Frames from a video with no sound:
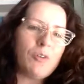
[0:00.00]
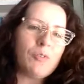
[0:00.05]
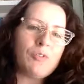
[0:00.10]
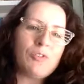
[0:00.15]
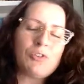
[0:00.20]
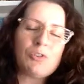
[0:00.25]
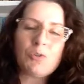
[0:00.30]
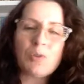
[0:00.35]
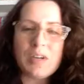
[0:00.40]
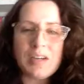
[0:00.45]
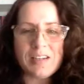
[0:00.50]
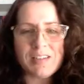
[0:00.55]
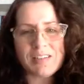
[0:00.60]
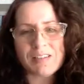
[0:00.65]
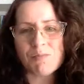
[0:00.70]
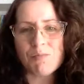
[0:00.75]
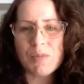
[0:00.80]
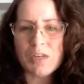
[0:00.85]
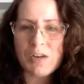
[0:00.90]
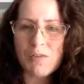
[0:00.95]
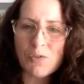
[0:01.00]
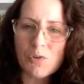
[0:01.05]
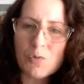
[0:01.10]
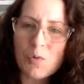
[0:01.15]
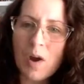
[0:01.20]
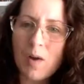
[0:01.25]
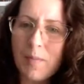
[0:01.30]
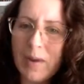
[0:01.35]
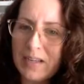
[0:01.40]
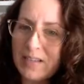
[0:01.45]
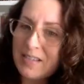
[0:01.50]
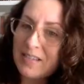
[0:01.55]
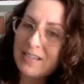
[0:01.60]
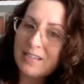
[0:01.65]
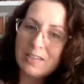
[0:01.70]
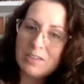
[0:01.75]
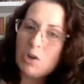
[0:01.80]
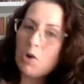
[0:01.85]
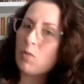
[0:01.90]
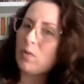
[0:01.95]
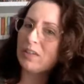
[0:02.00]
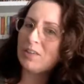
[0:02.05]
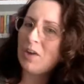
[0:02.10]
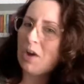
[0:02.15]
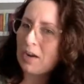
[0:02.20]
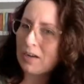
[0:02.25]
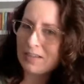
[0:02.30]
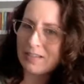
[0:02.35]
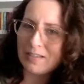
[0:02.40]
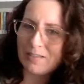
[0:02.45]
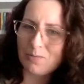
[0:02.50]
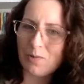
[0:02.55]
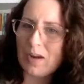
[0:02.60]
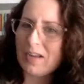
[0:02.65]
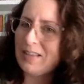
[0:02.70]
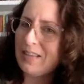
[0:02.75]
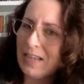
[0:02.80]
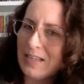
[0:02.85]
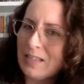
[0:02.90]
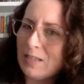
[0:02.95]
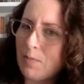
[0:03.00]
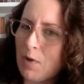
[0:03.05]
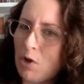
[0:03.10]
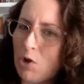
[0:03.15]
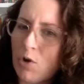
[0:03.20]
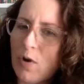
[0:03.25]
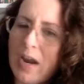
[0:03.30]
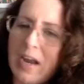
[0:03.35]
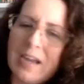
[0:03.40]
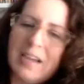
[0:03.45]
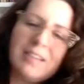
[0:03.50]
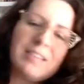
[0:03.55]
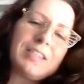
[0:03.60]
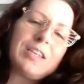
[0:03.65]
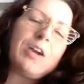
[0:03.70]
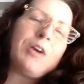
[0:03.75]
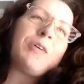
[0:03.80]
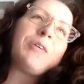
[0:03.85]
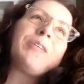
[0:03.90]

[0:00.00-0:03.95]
stories, medieval romances. No one talks, right? They smell great. So,